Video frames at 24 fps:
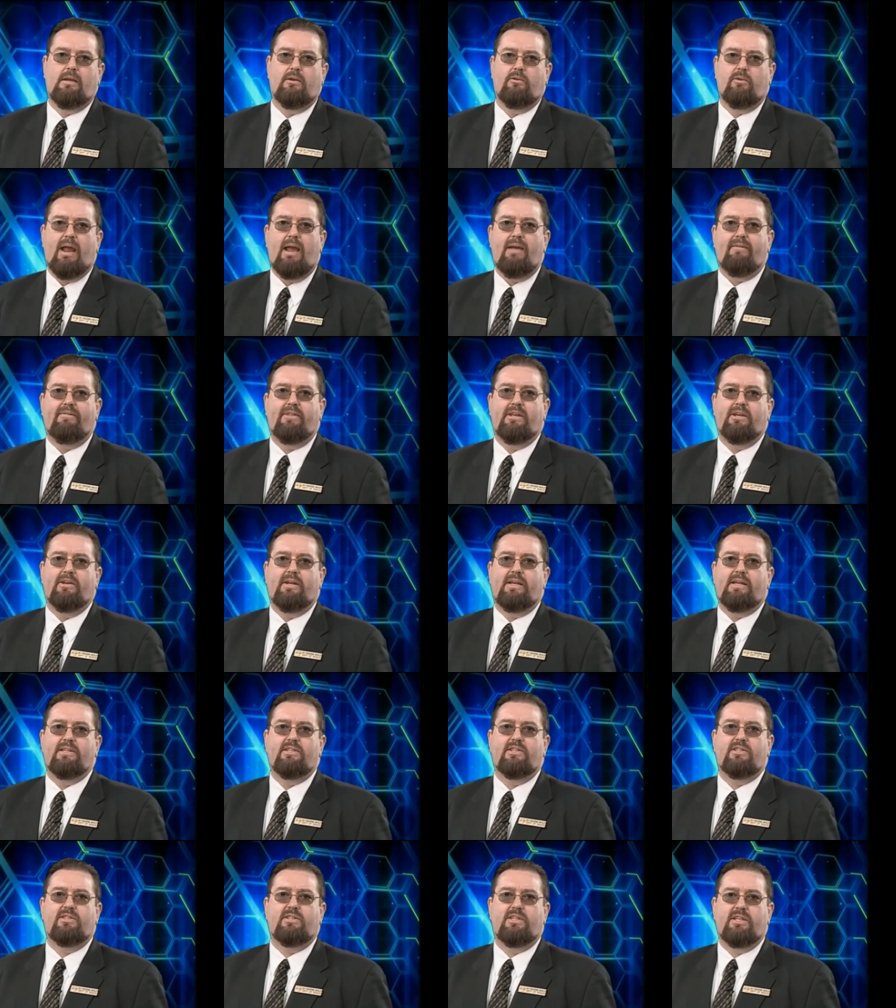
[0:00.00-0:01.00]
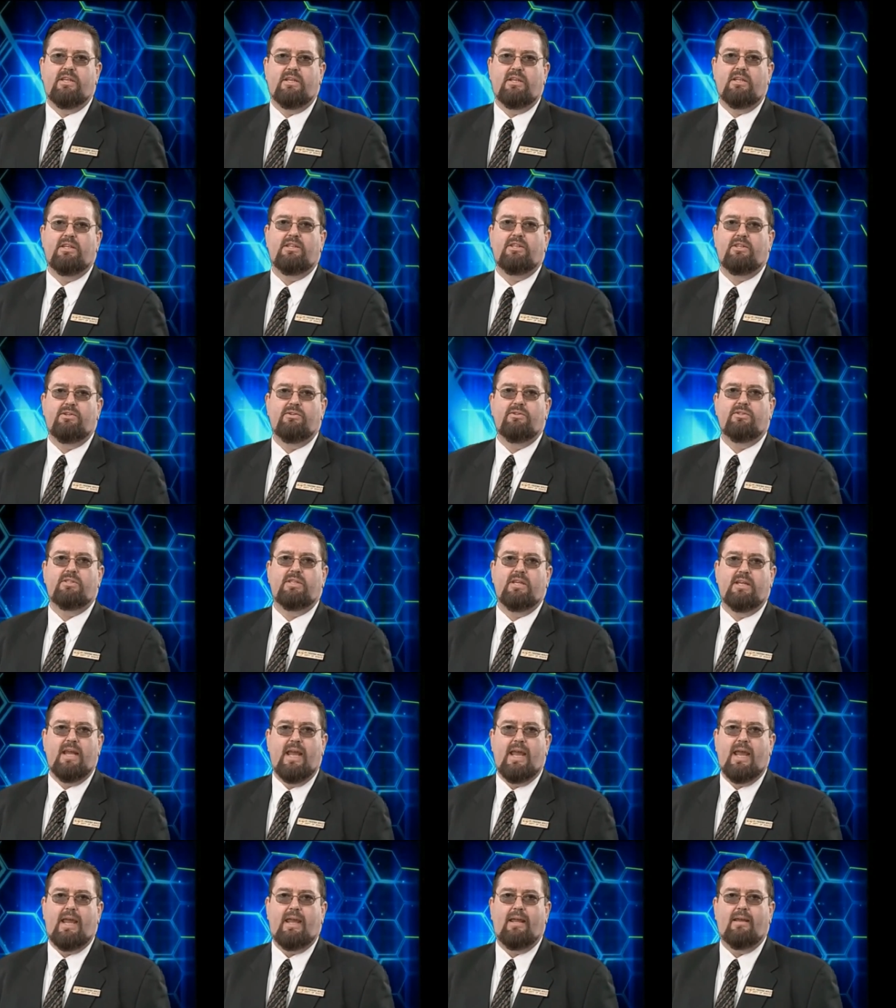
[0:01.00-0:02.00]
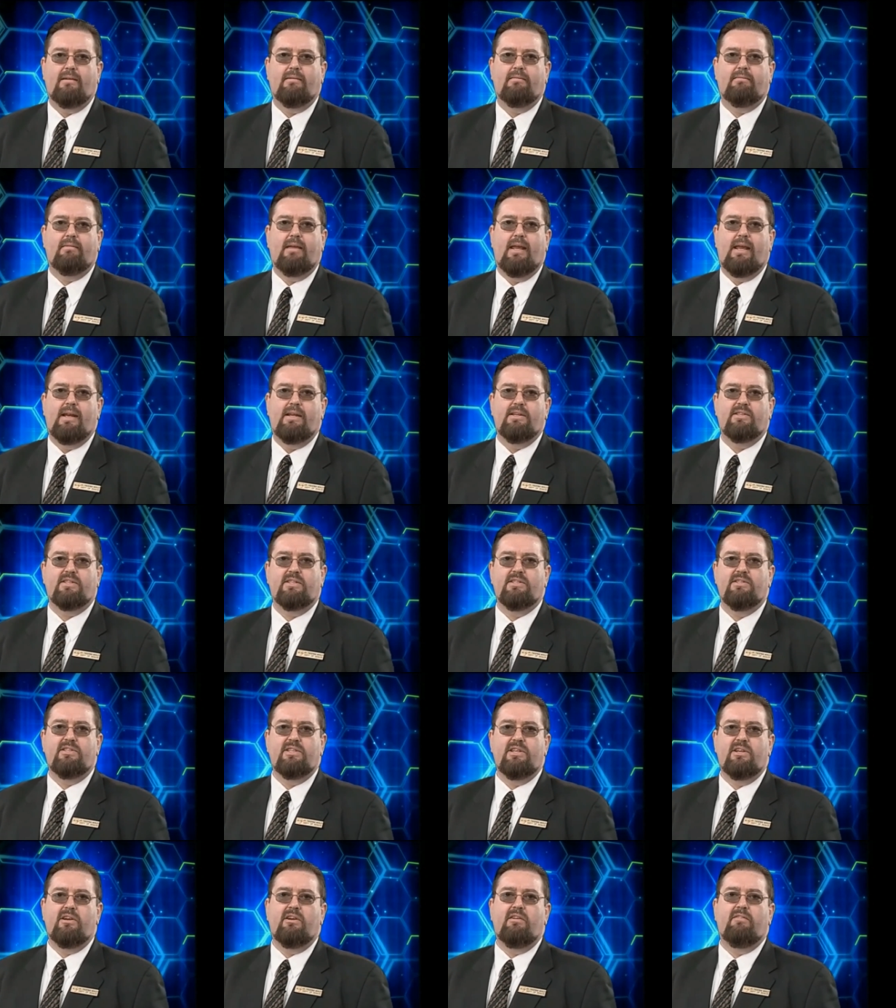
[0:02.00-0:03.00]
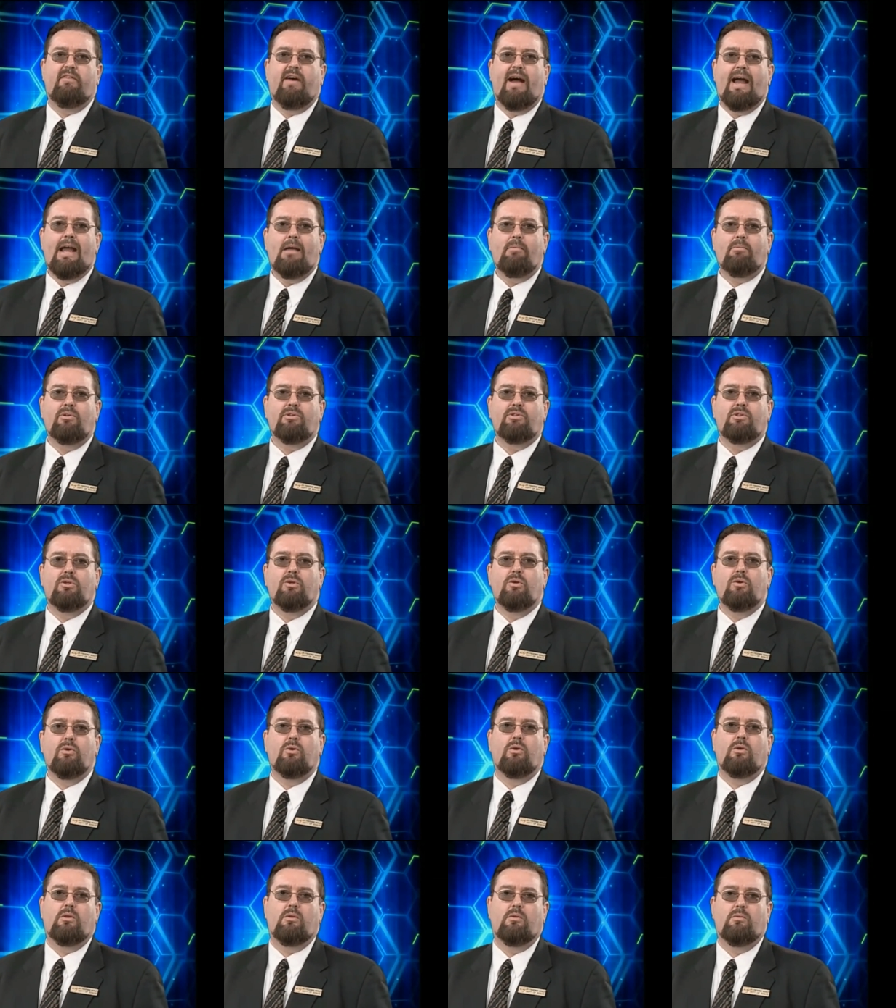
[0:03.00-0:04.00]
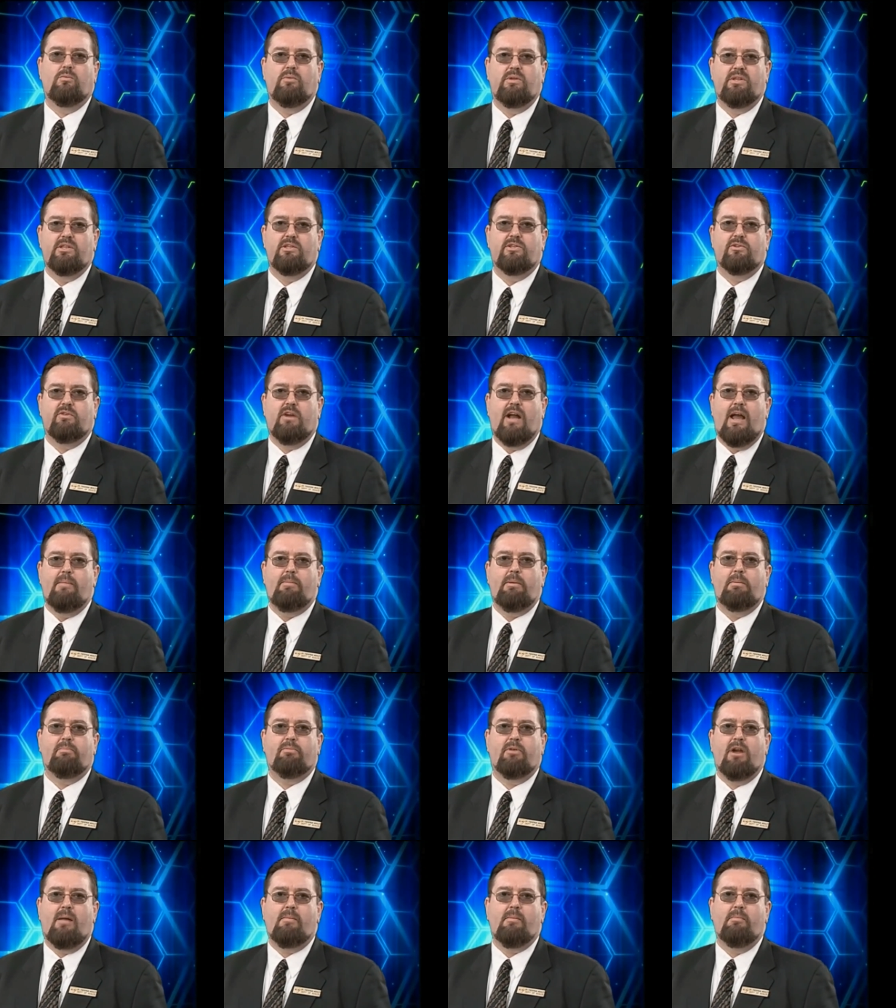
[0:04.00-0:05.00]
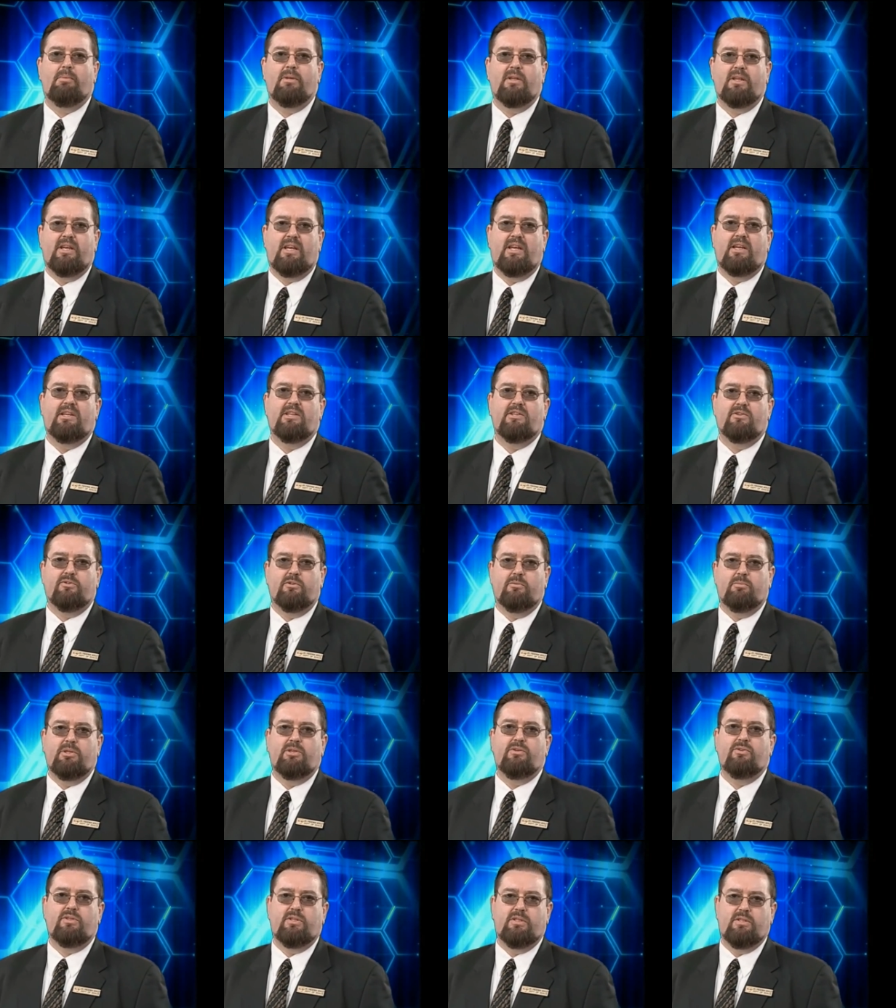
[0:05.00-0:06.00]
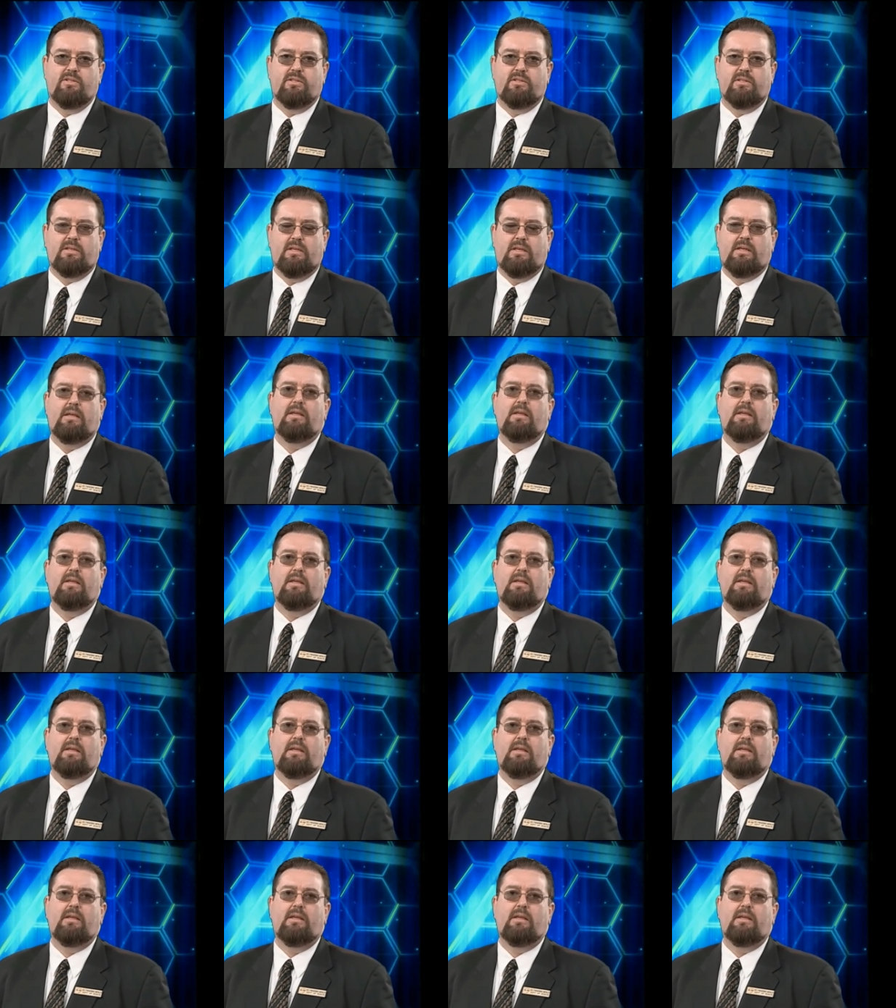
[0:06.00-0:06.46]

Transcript: Graph theory is still in use today, and is considered a viable tool when describing probability distributions.